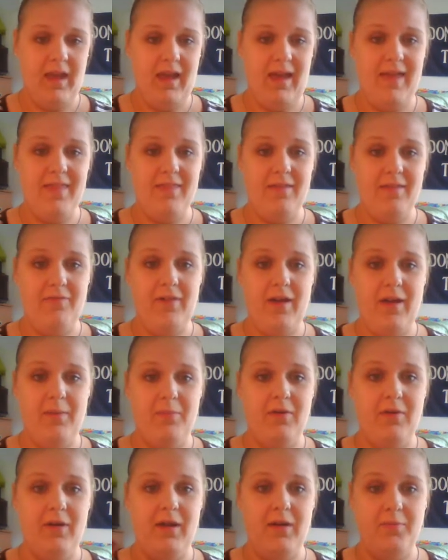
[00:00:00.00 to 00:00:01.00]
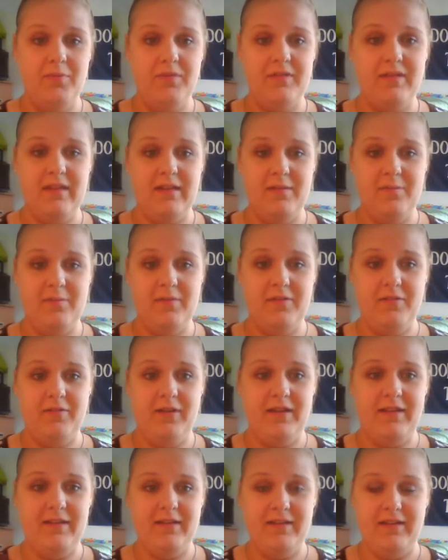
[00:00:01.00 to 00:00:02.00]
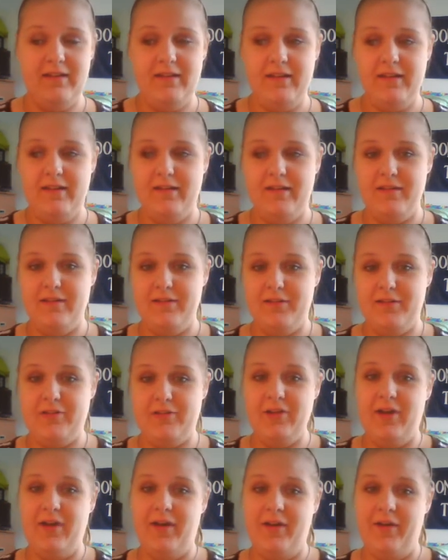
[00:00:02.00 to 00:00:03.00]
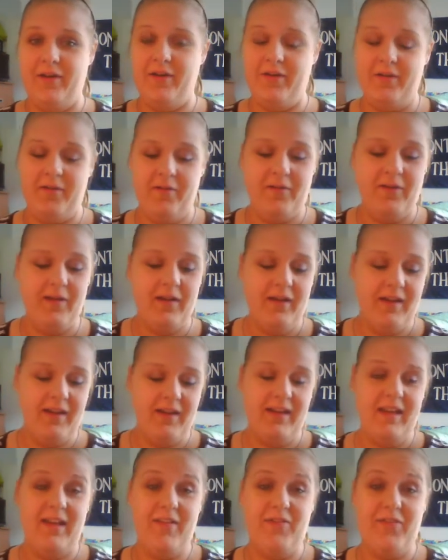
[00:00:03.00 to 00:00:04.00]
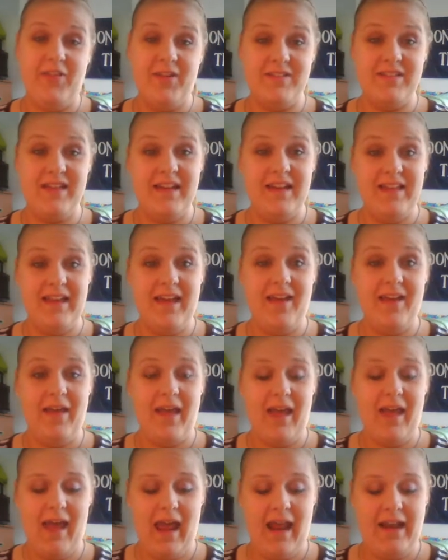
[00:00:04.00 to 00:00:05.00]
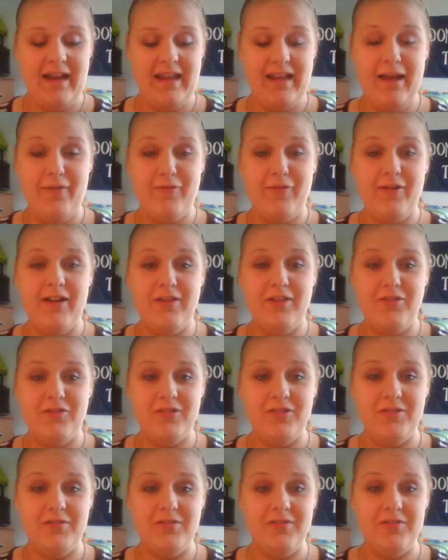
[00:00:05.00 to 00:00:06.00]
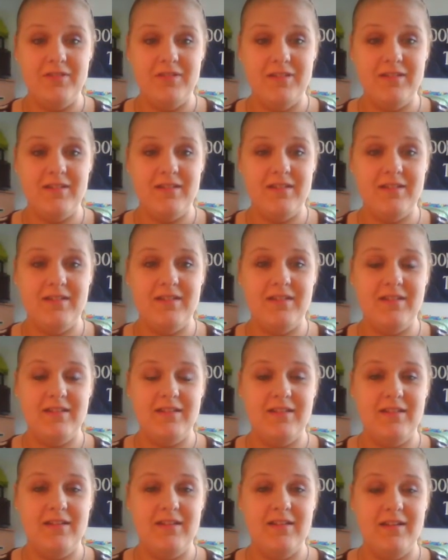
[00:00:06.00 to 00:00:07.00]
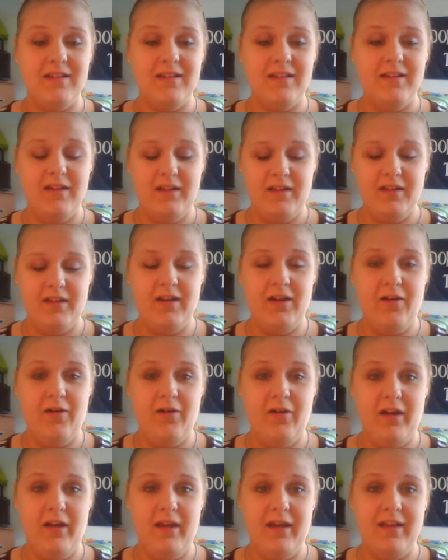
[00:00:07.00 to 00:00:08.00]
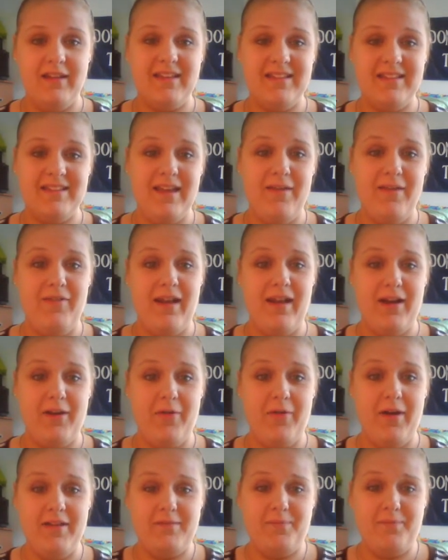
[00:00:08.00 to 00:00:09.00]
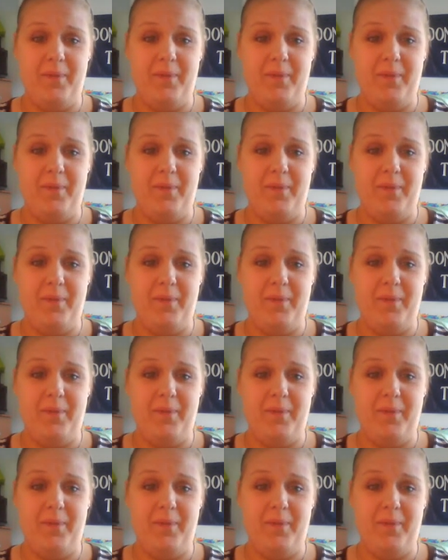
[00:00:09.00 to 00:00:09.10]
And the fiber helps keep me regulated. So, if there's any ever issues, you know, it's because I haven't had a Quest